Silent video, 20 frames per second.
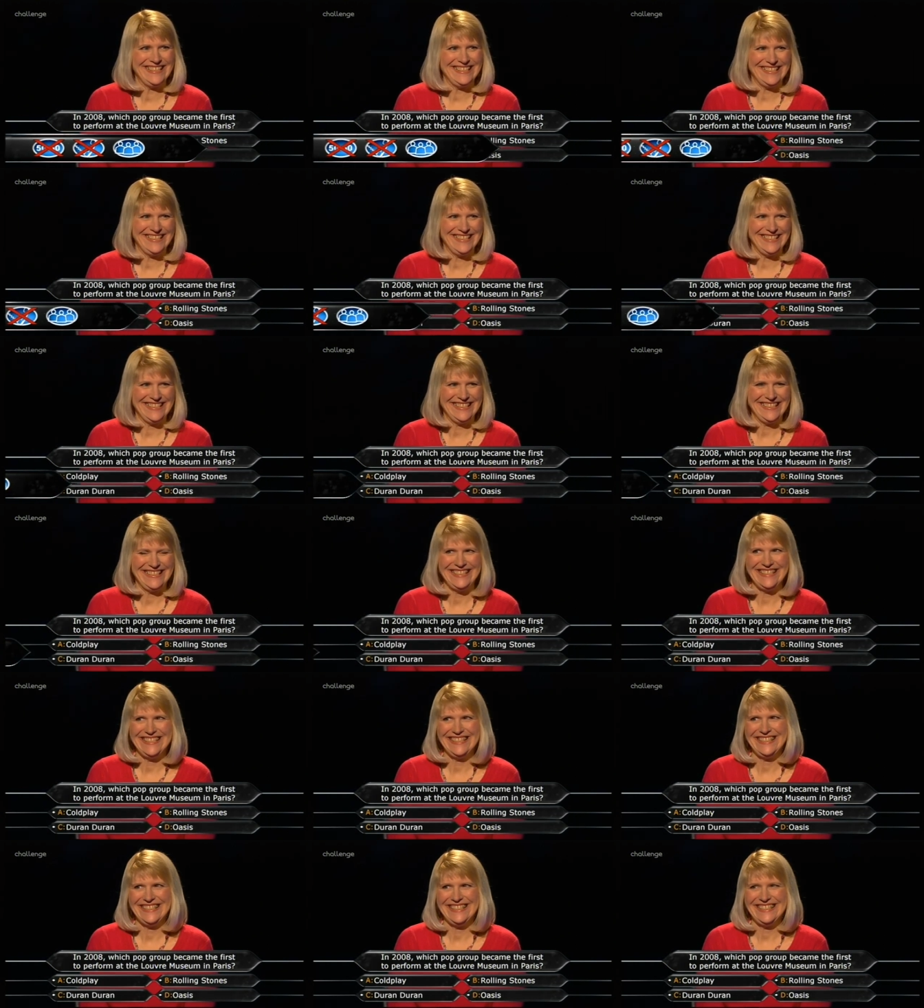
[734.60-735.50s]
Right,
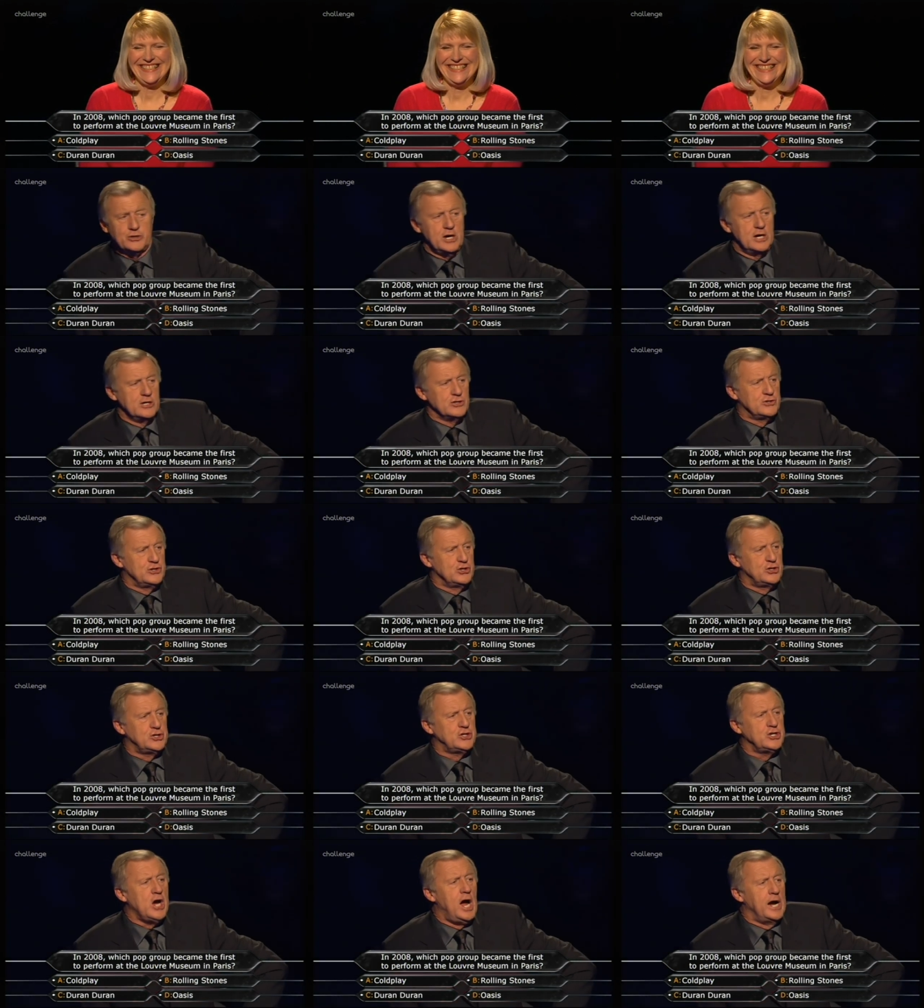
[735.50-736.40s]
audience, your chance to
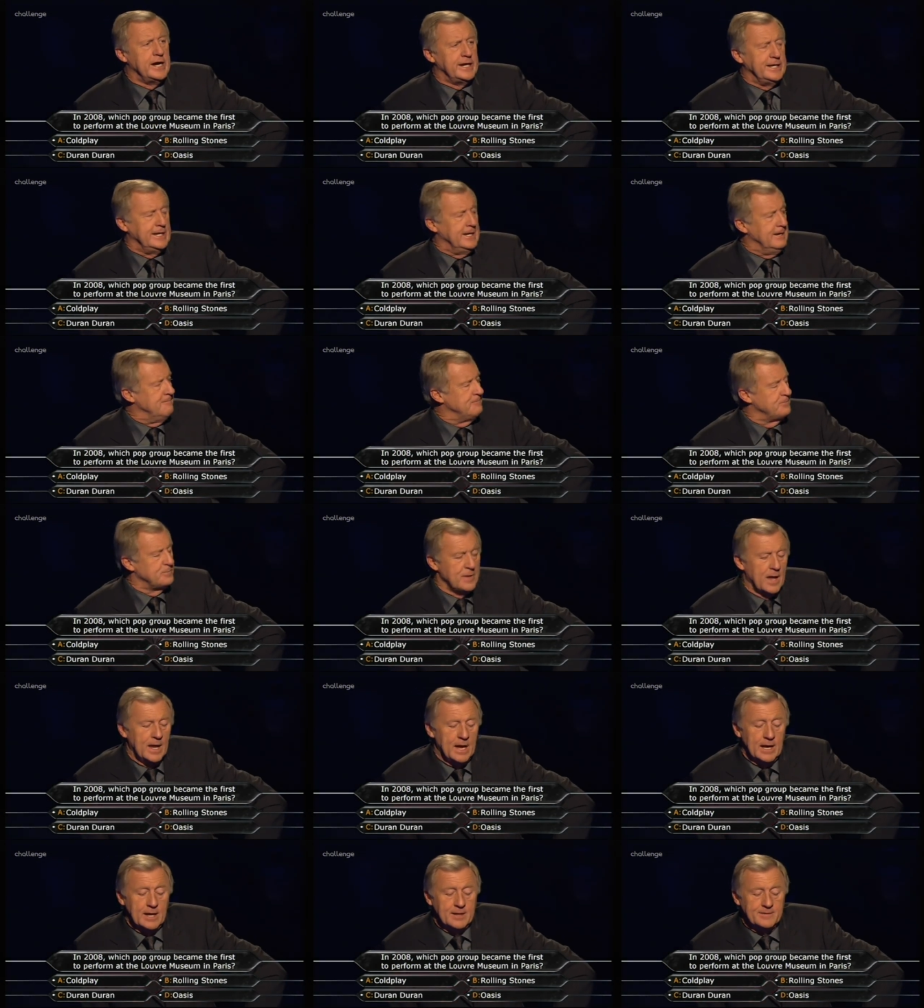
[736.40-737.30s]
shine.
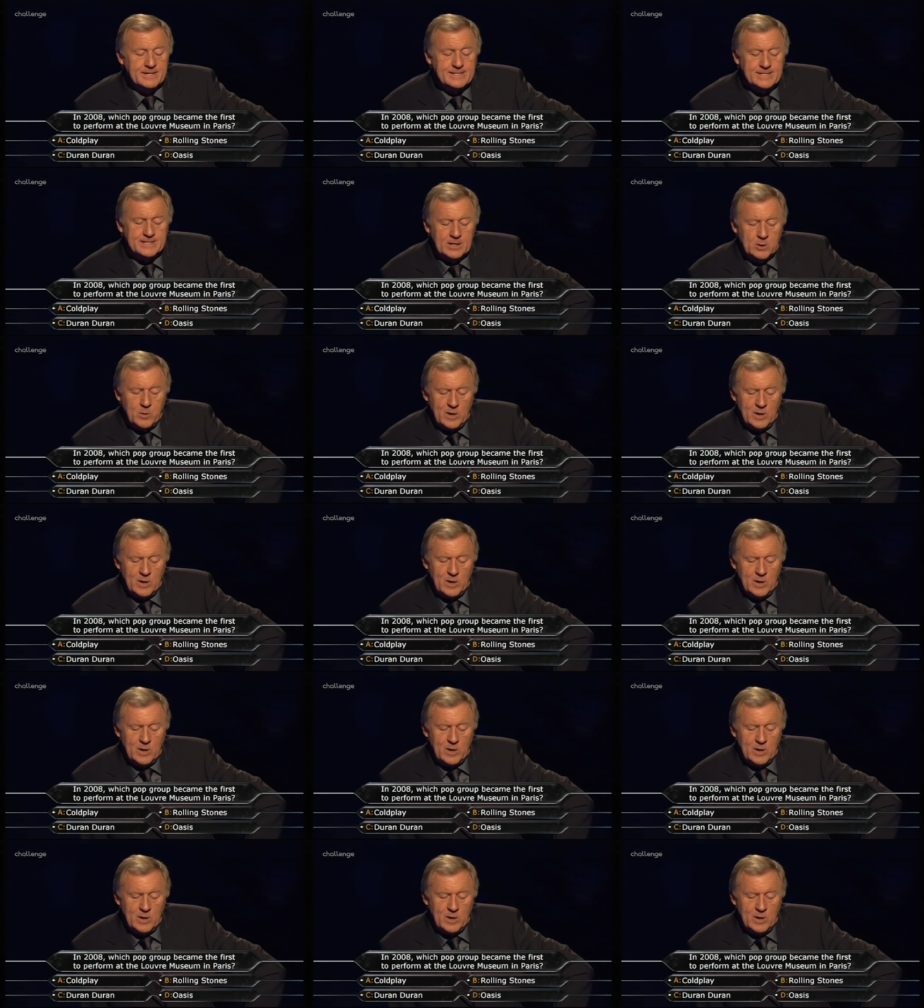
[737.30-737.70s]
This is the